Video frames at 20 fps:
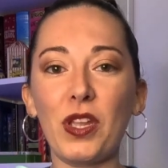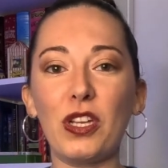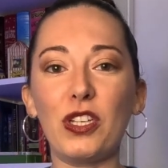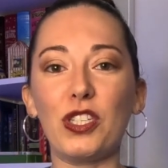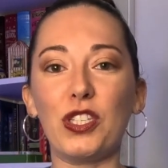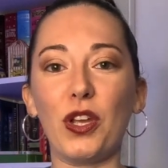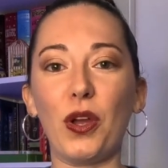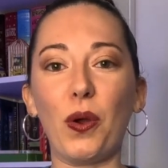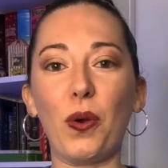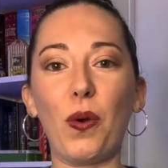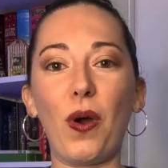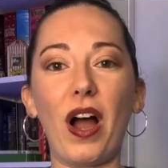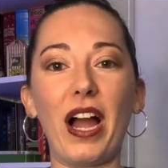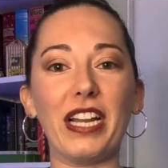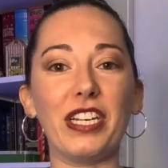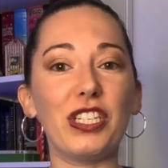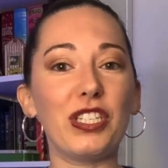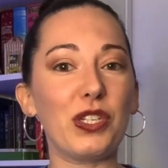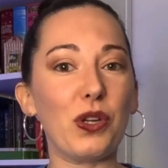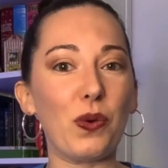So
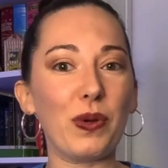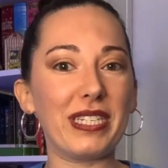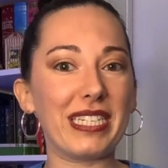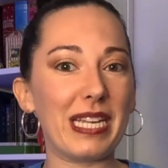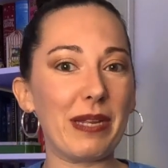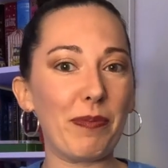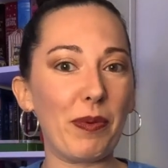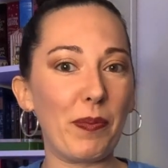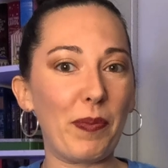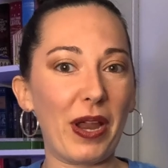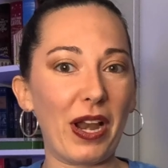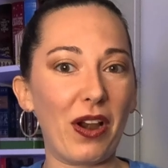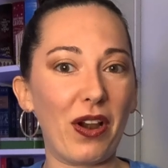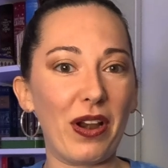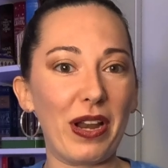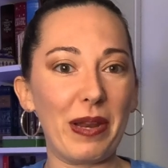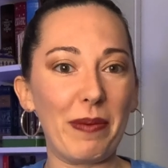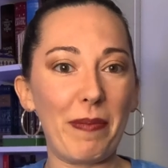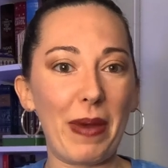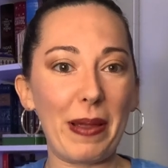I just always keep a pair
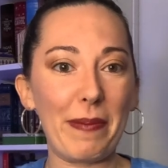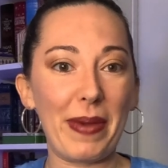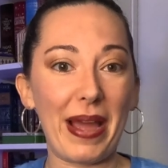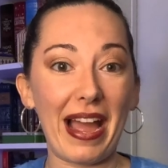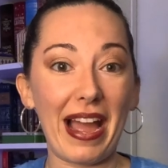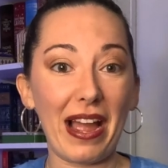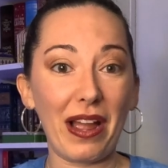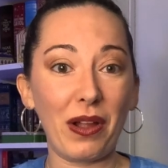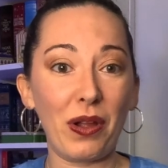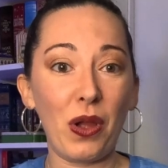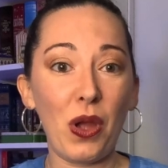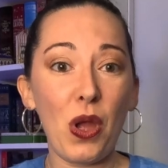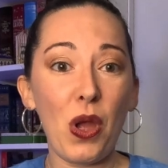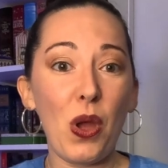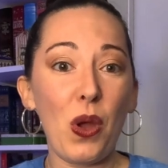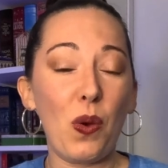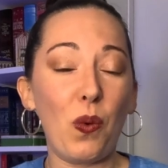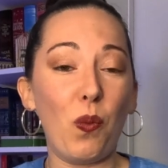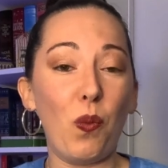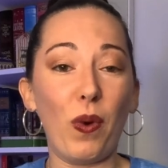in my bag
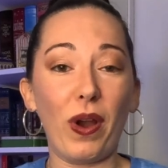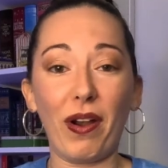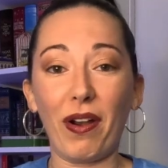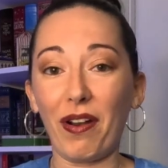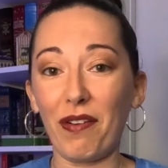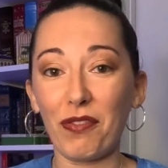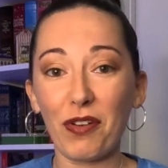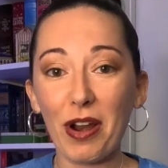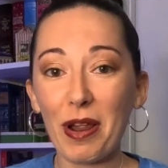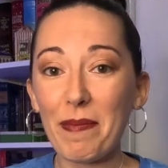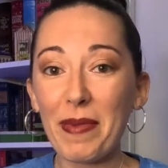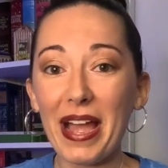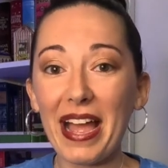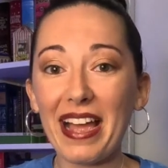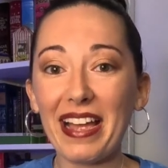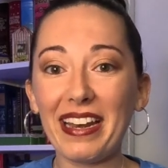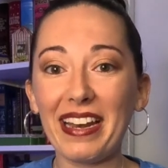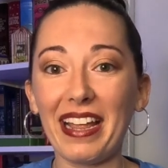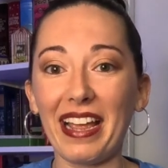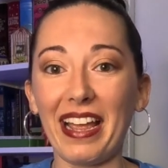wherever I'm
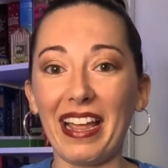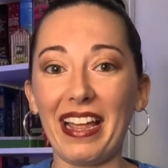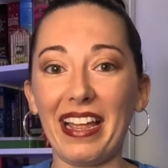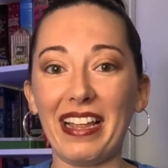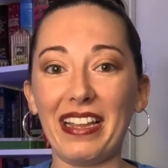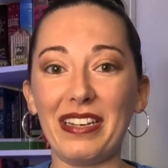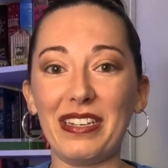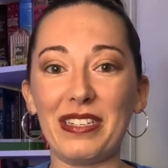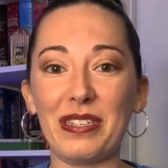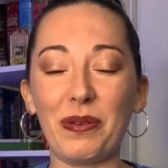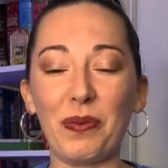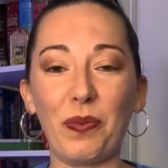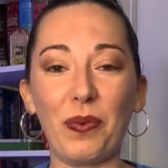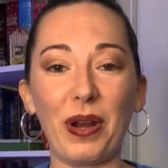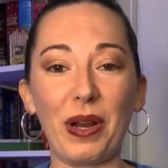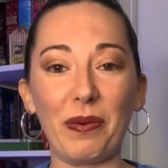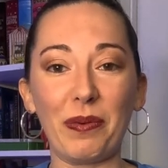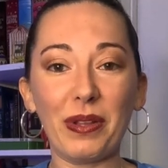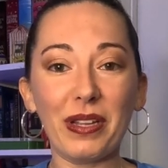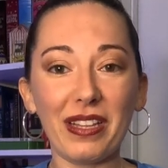at, and
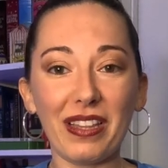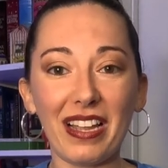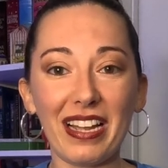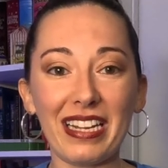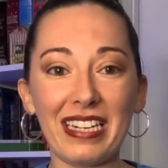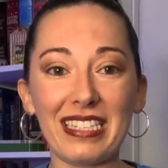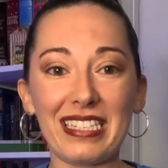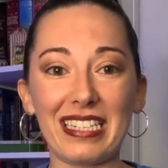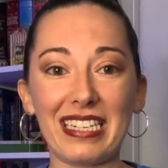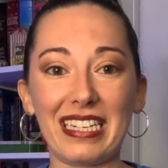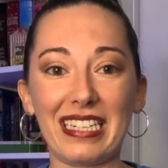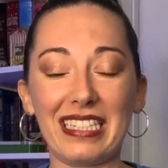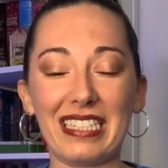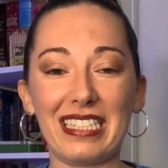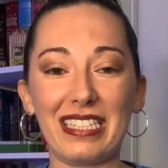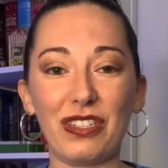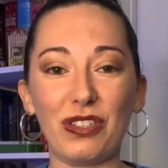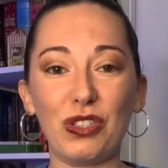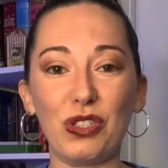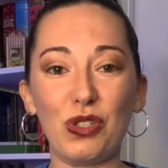what I really like is that I can
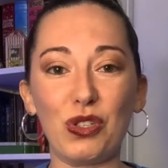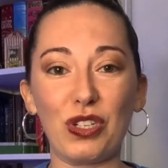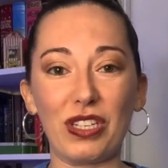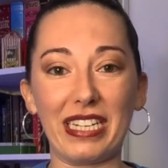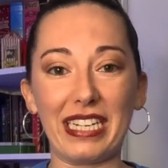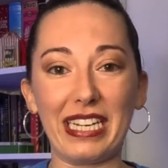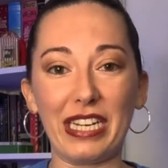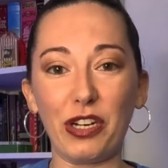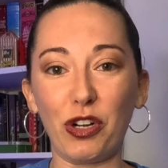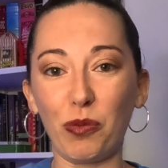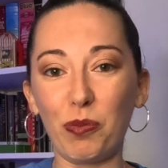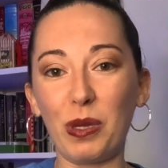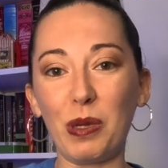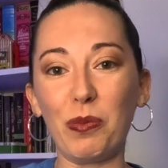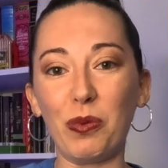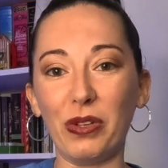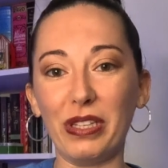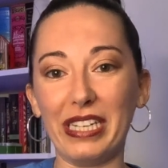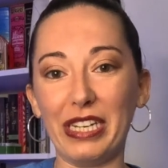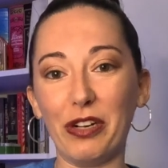still usually hear
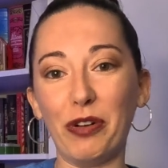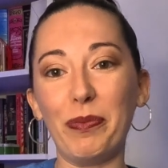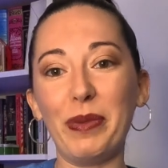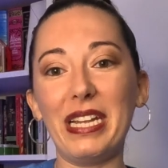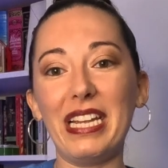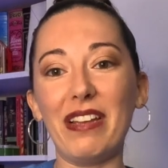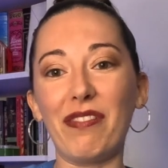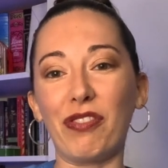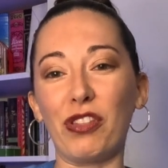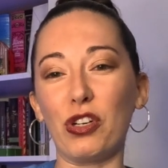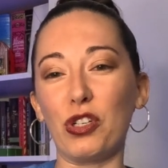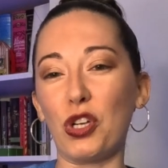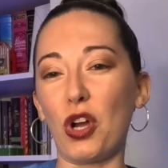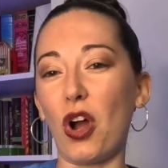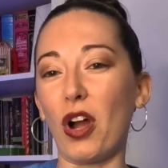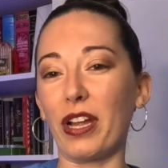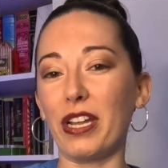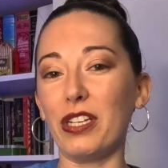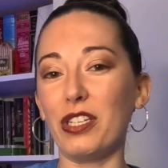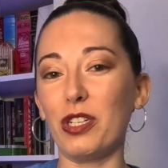people near me if they're
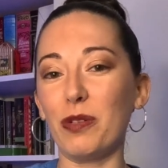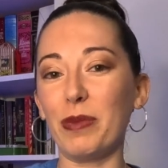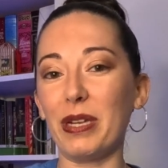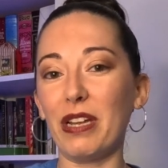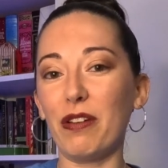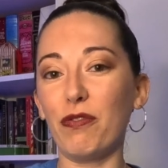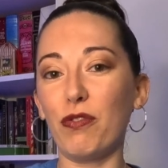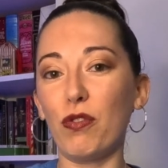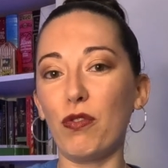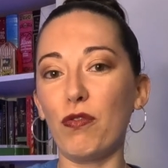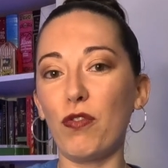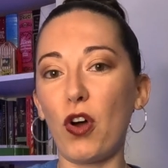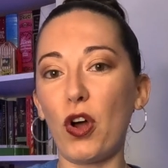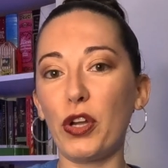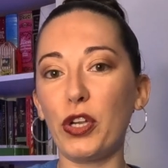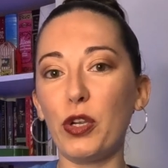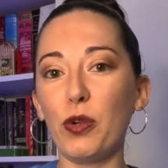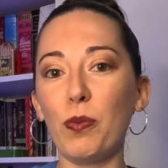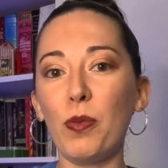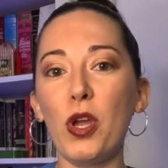talking to me at full
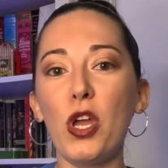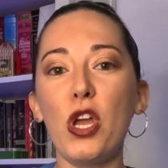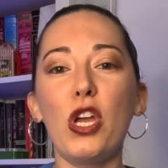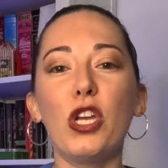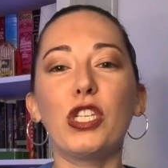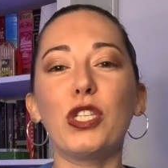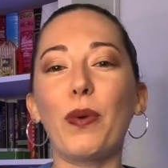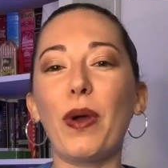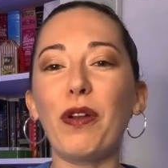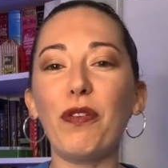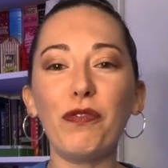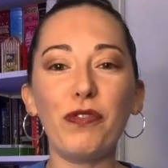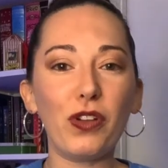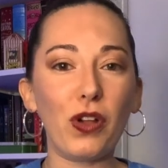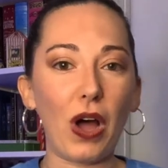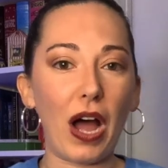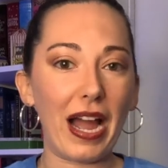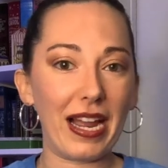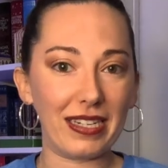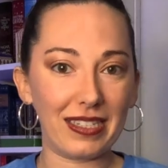volume, so I don't
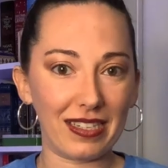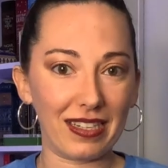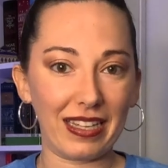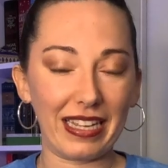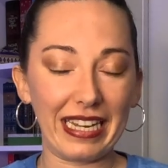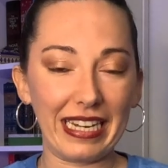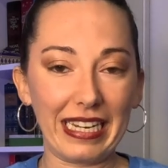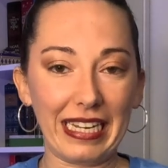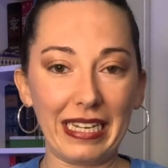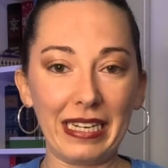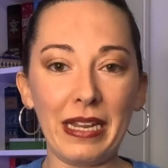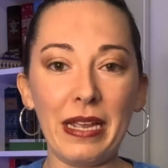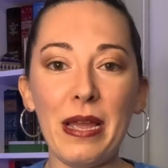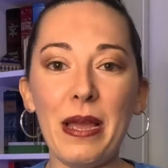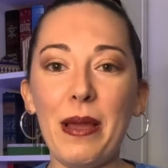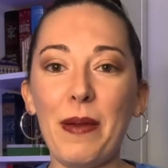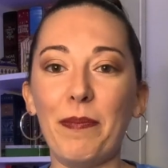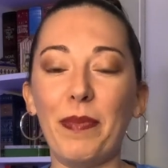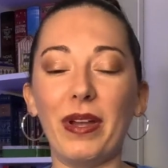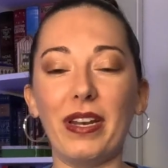feel isolated,
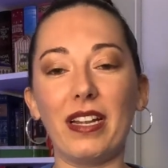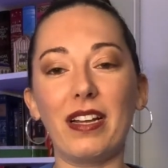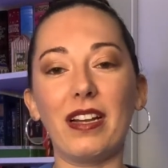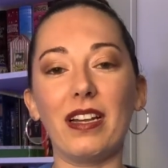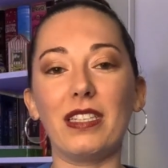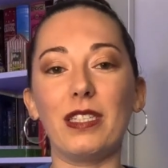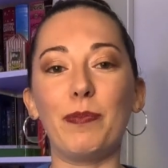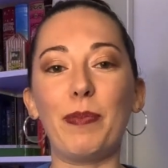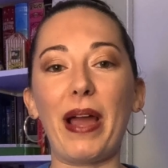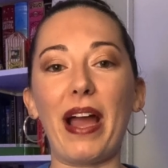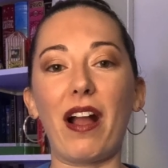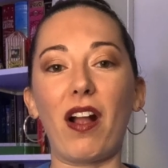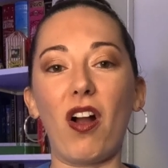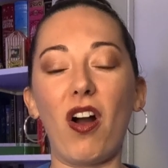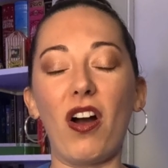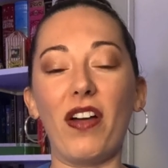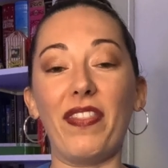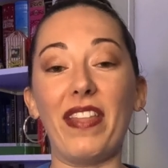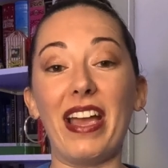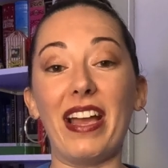but it cuts back
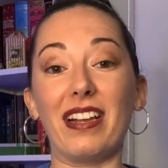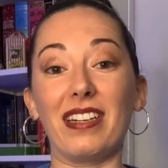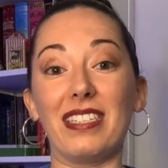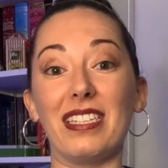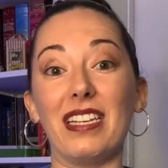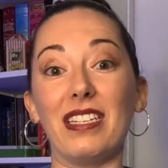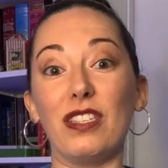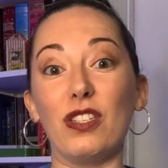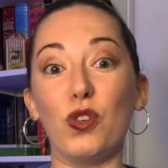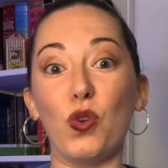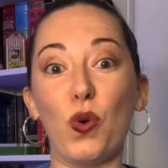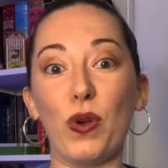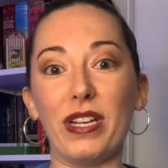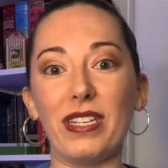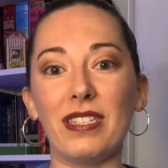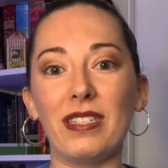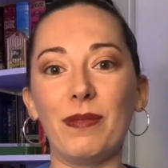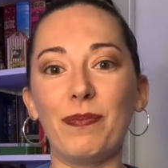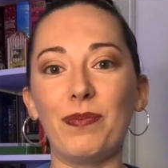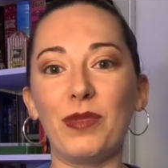on the excess noise.